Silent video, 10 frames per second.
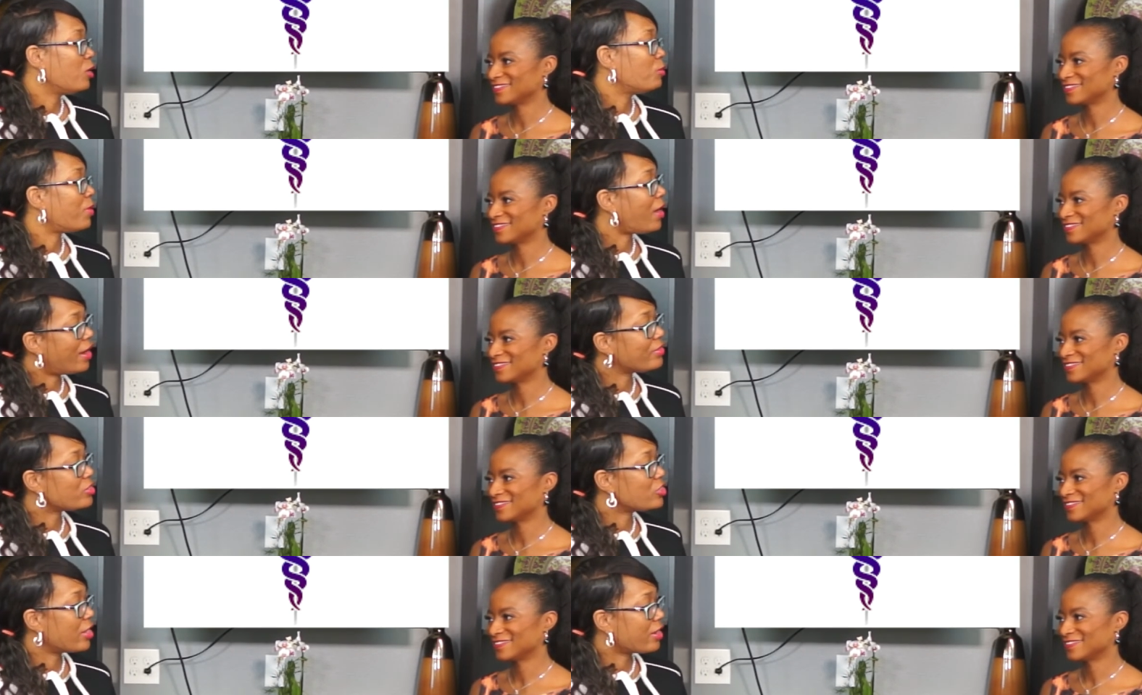Speaker 1: behind
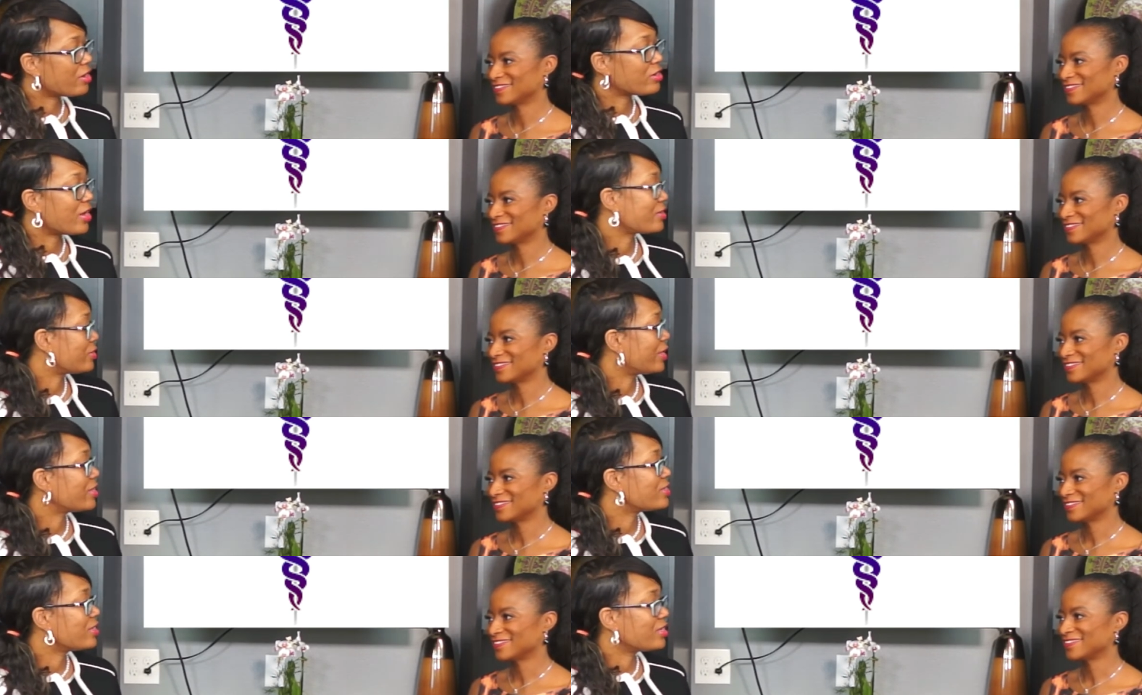the chair, Dr.
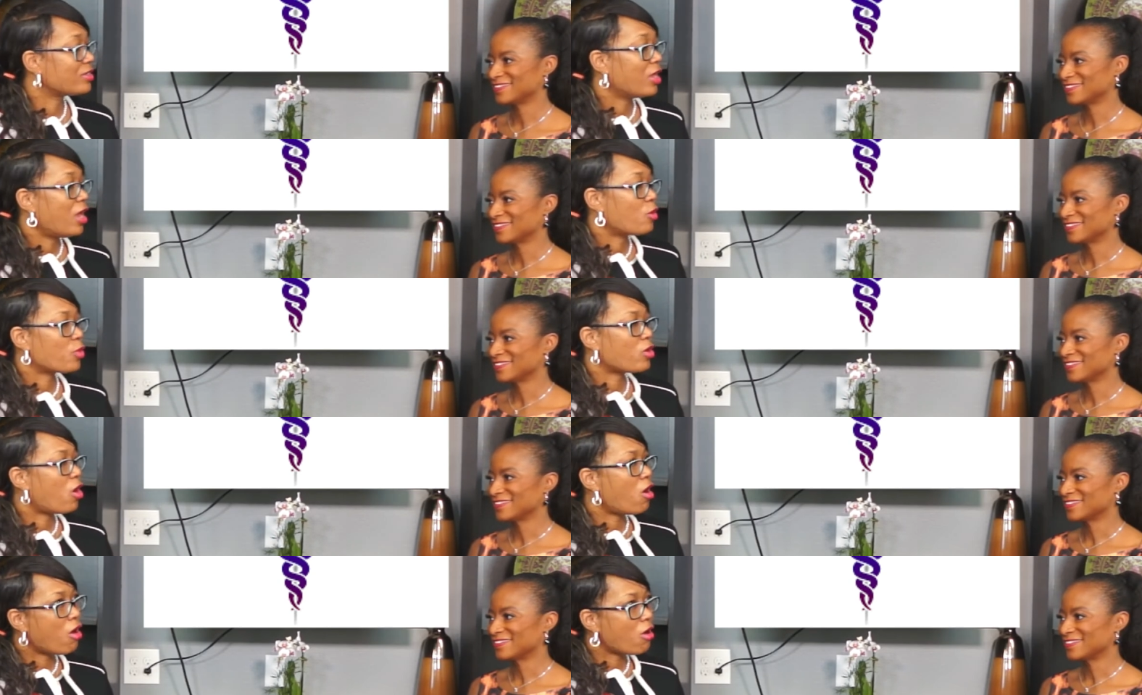Nancy, and work
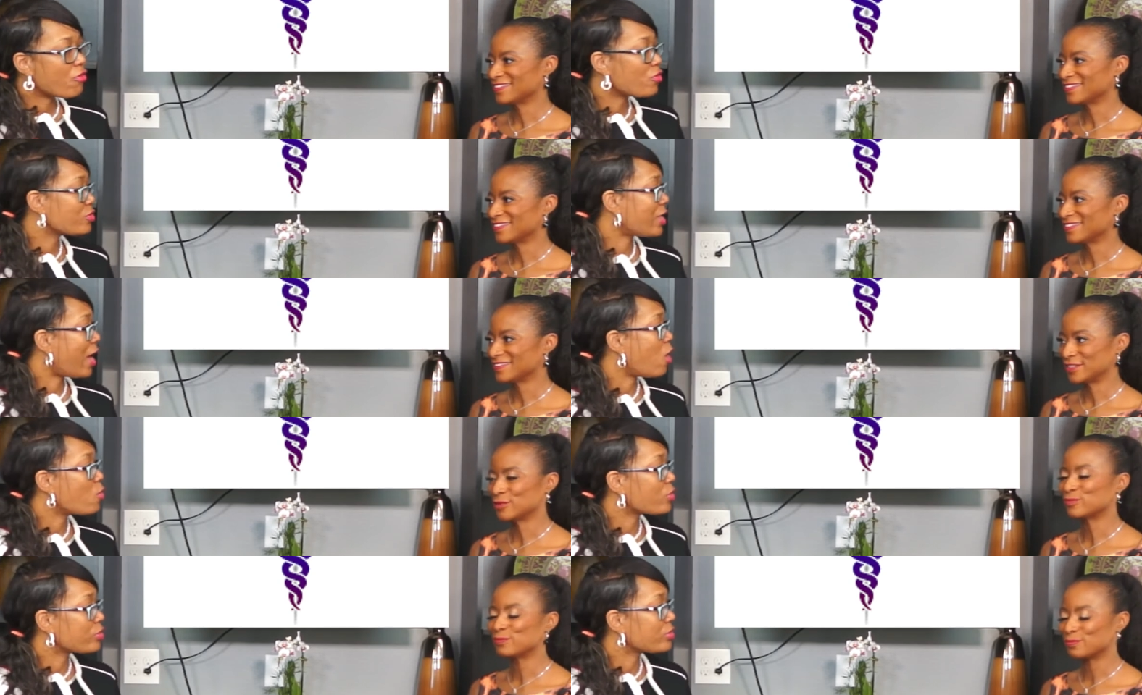all those
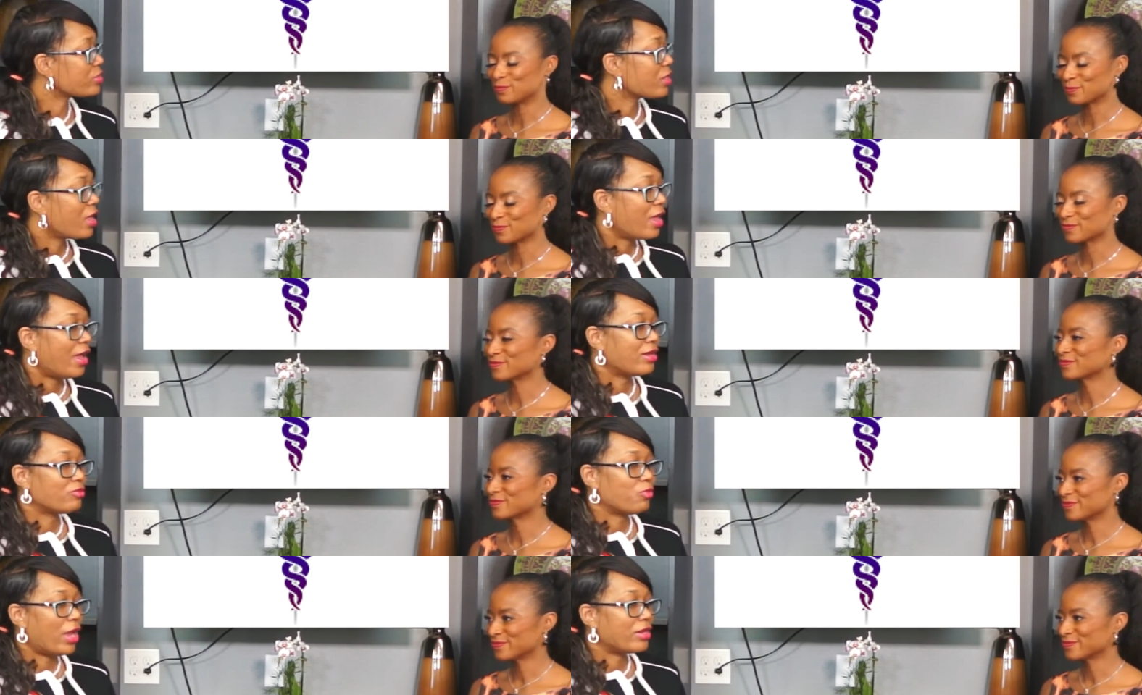hours
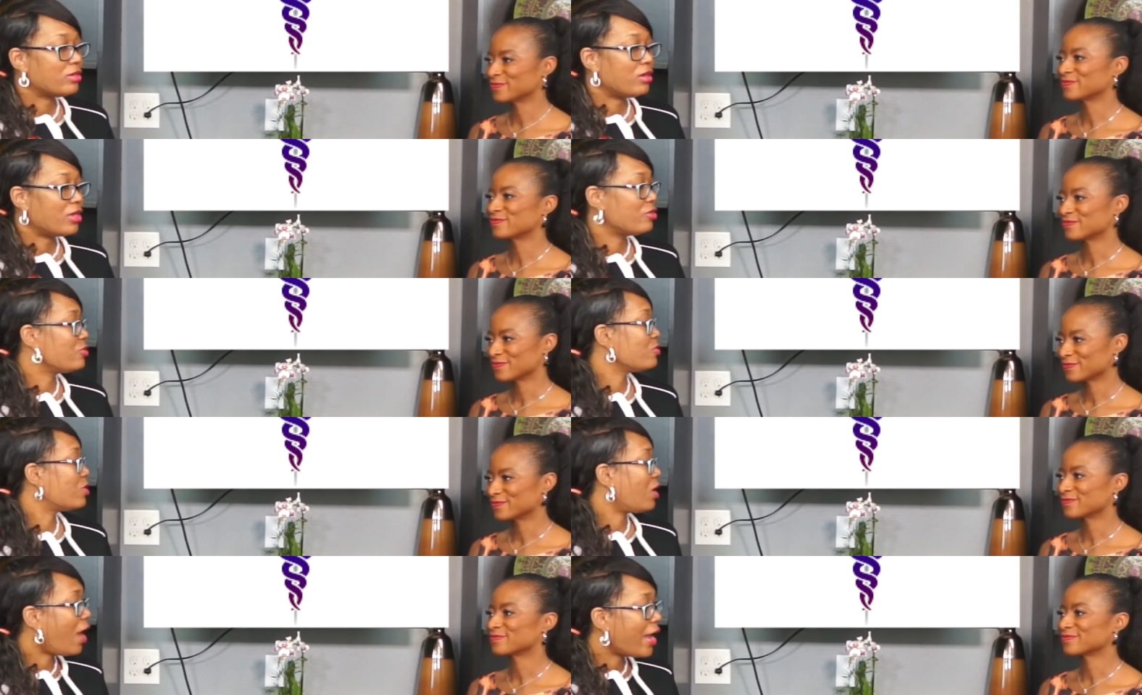and, and, and you do
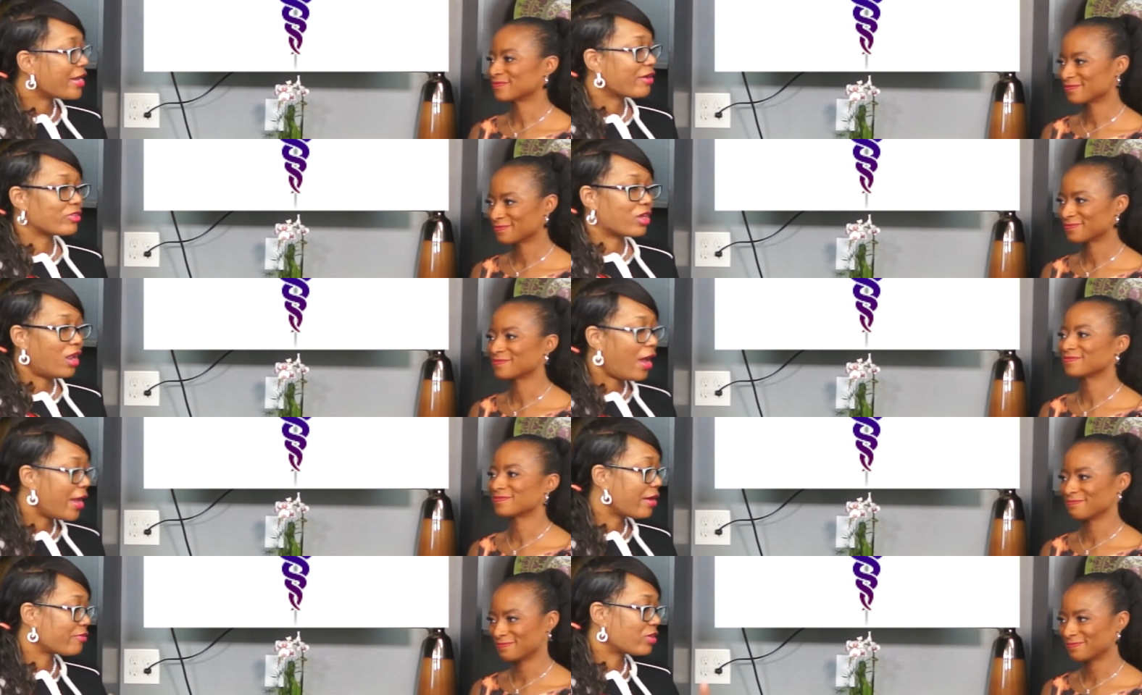client after
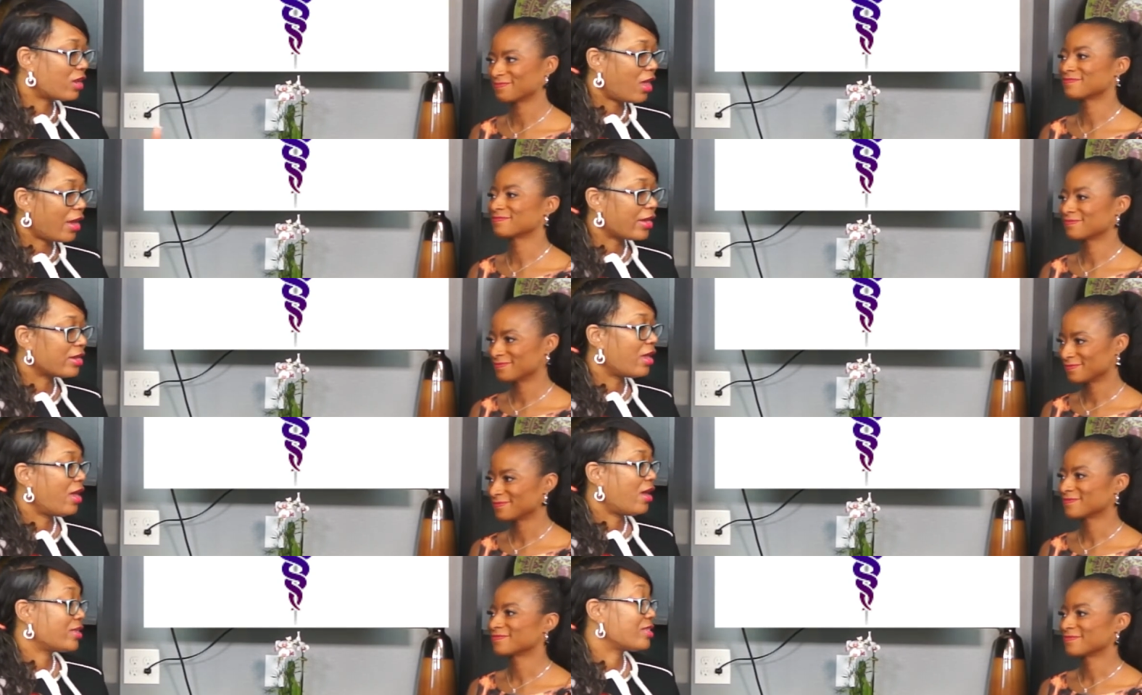client after client.
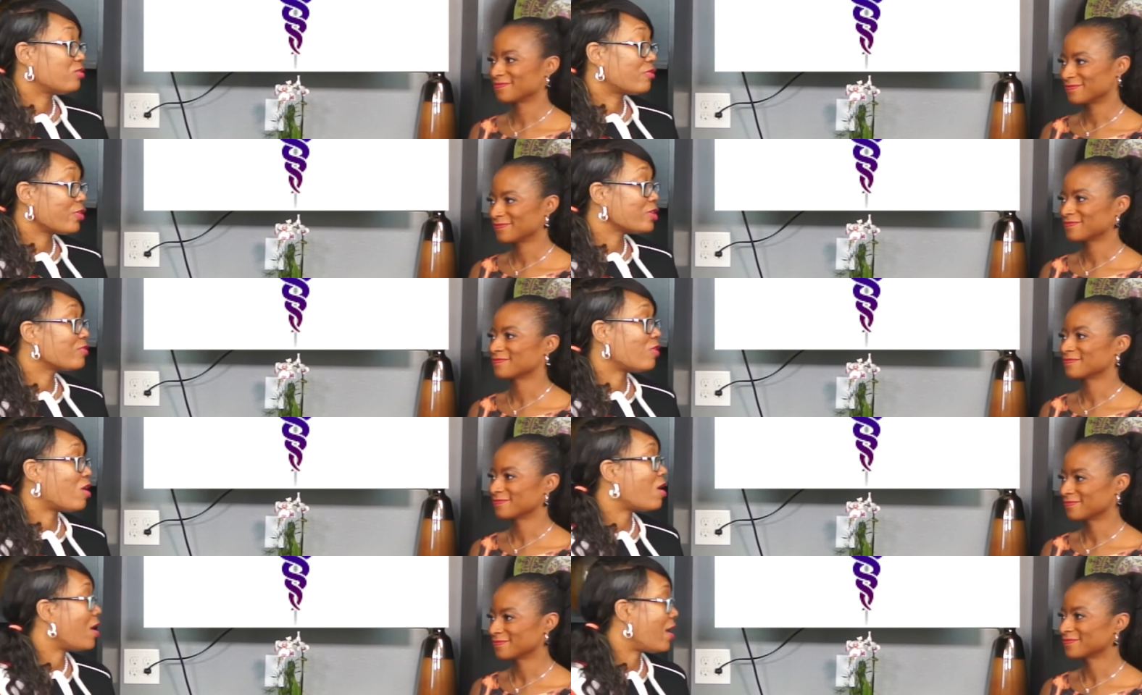I said, well, first of
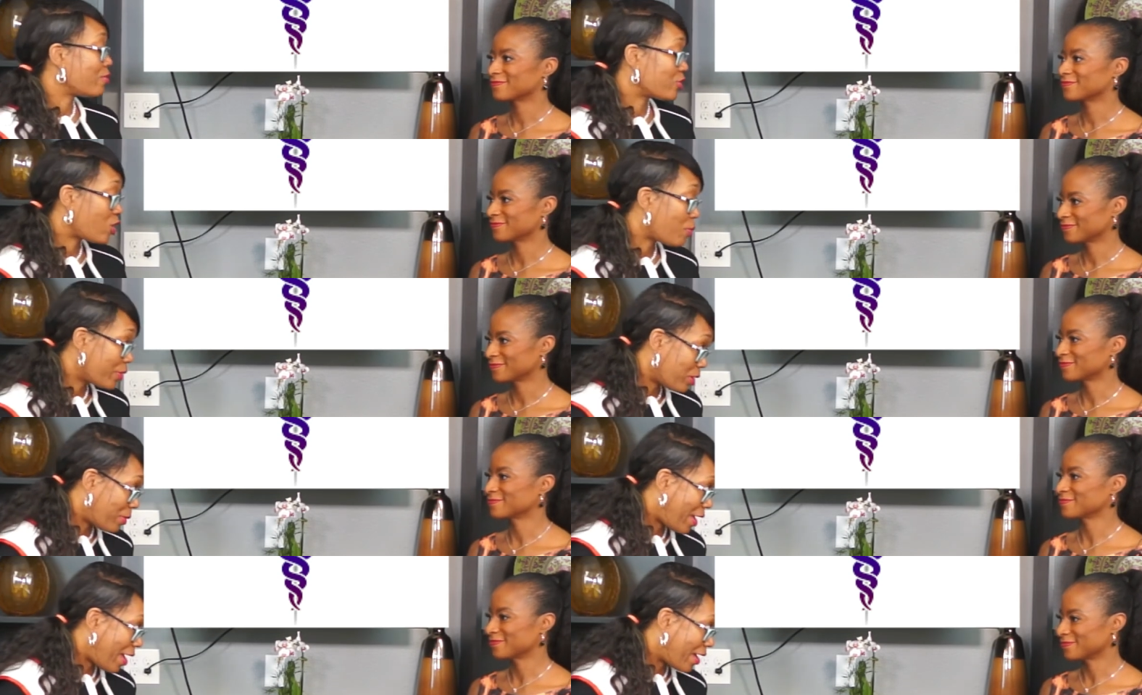all, I was sharpening
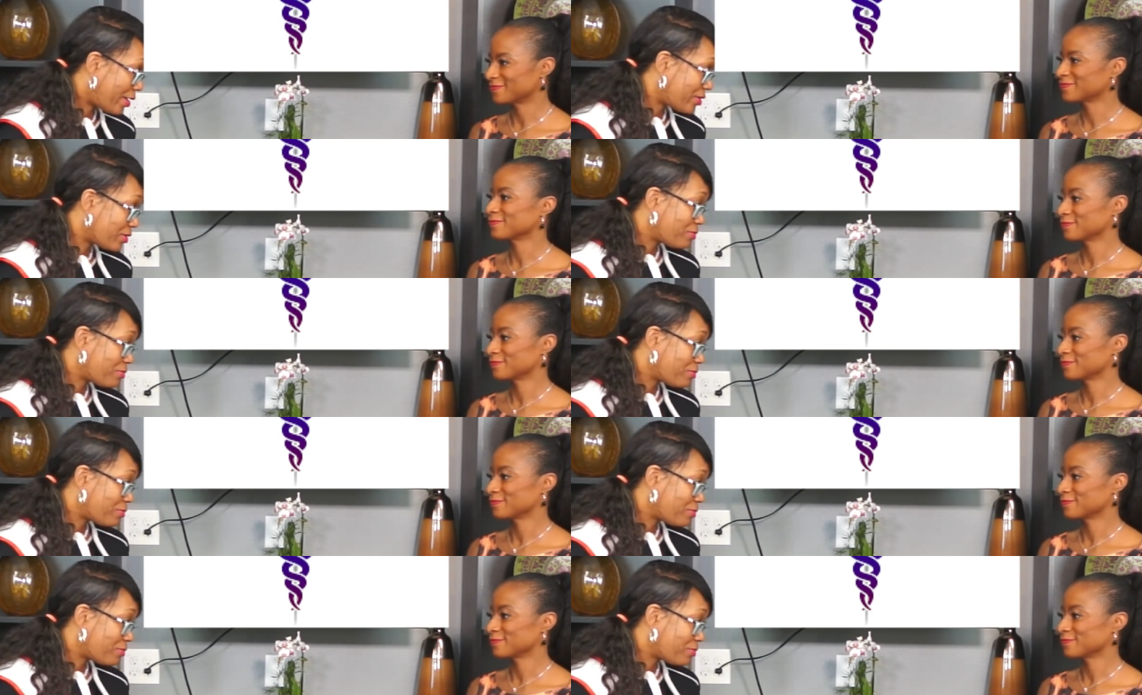my axe.